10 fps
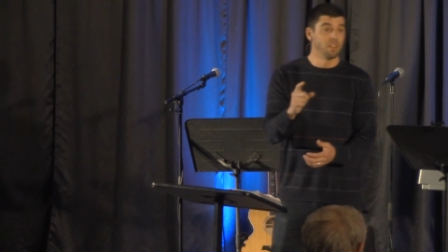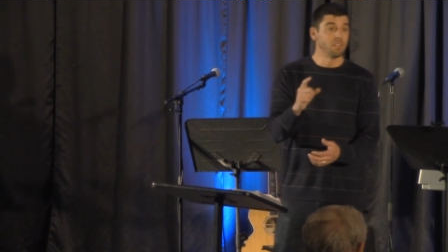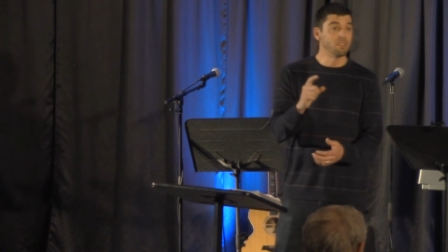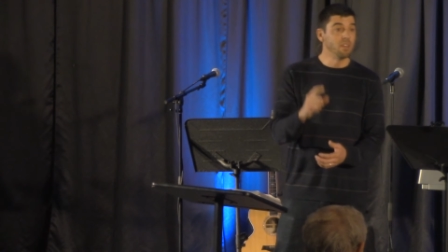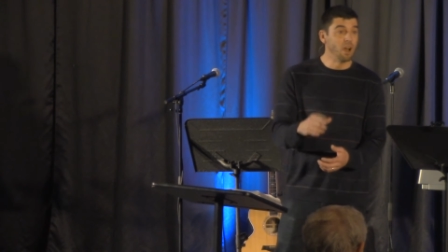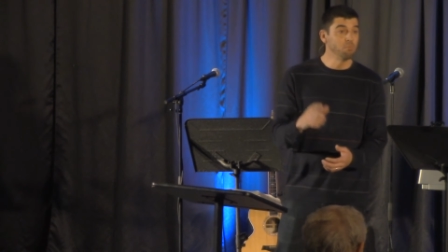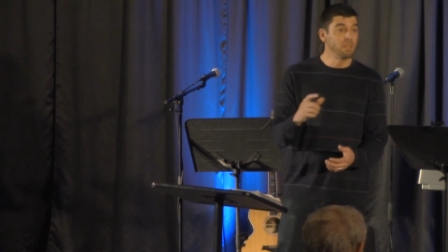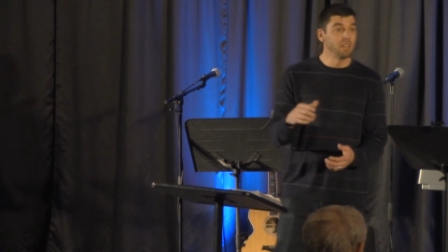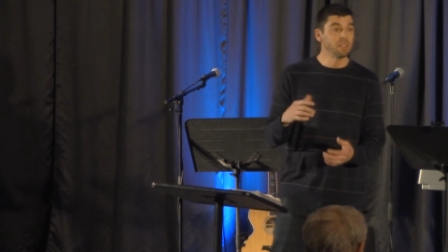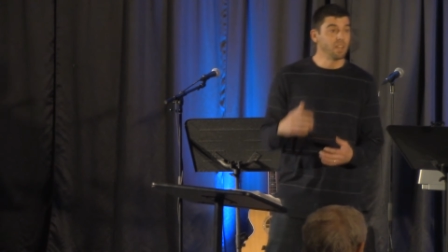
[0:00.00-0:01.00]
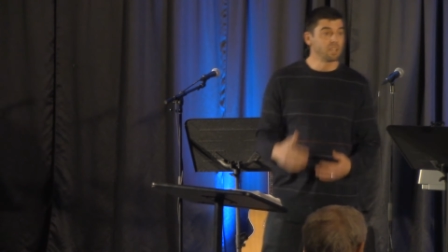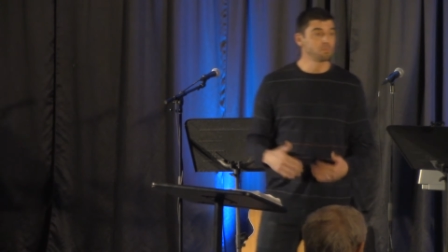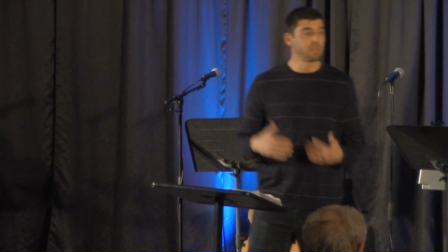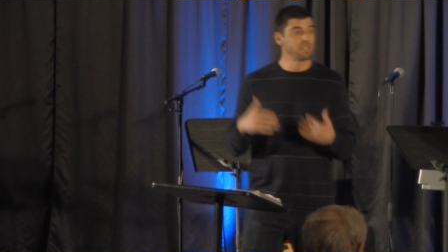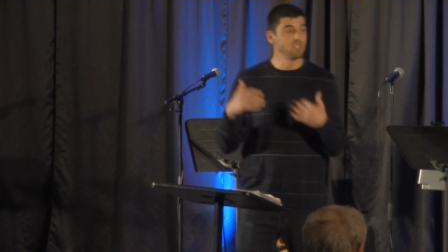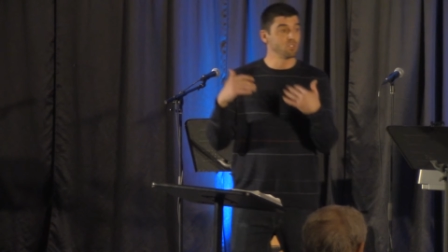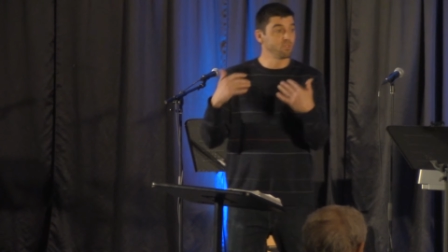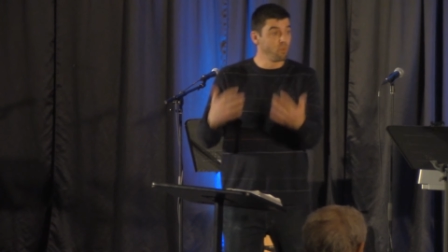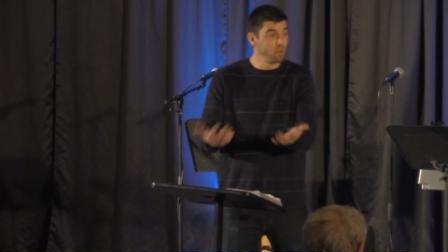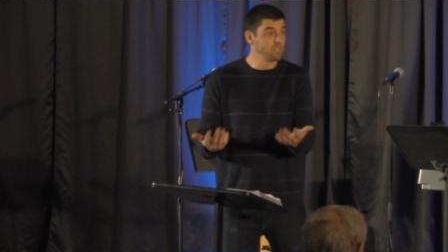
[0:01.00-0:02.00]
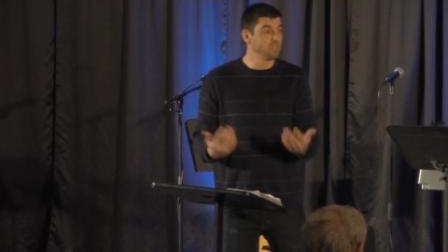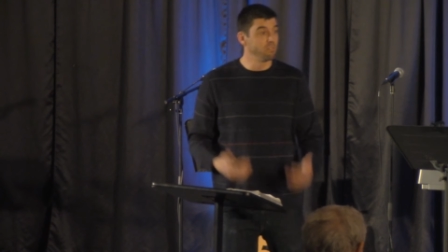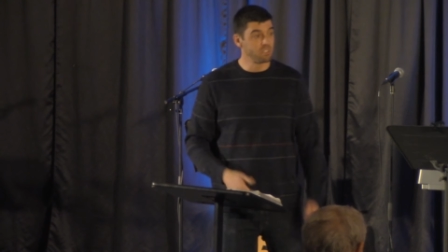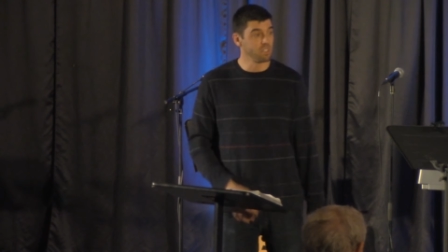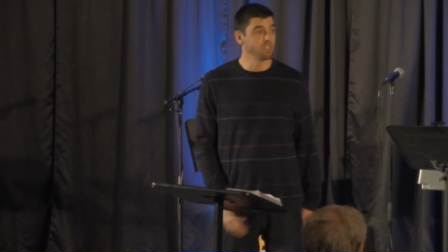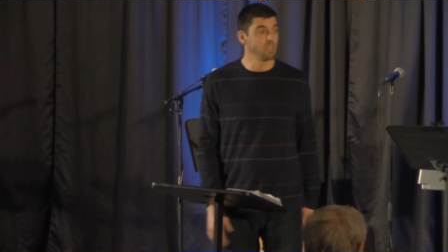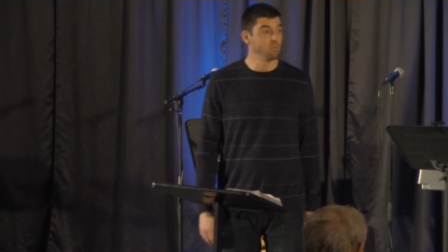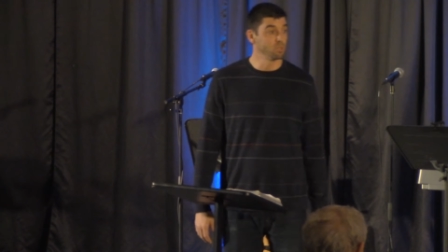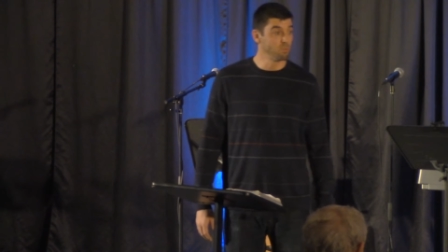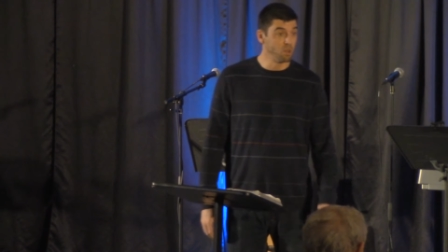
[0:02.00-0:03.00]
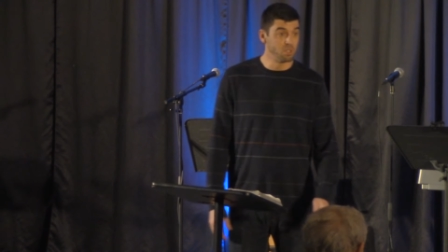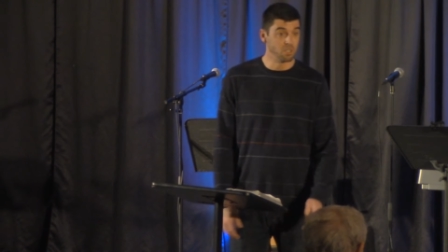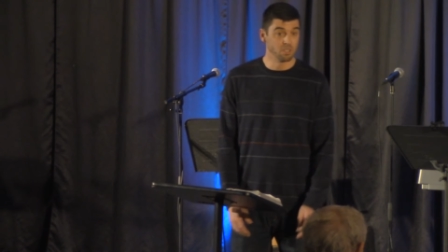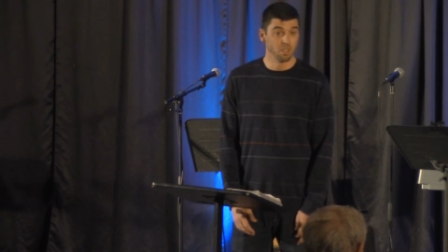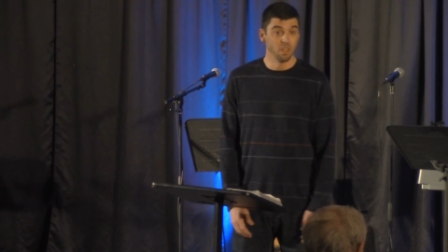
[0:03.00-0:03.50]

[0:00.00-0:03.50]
You're not meeting the expectations for which the facility was purchased.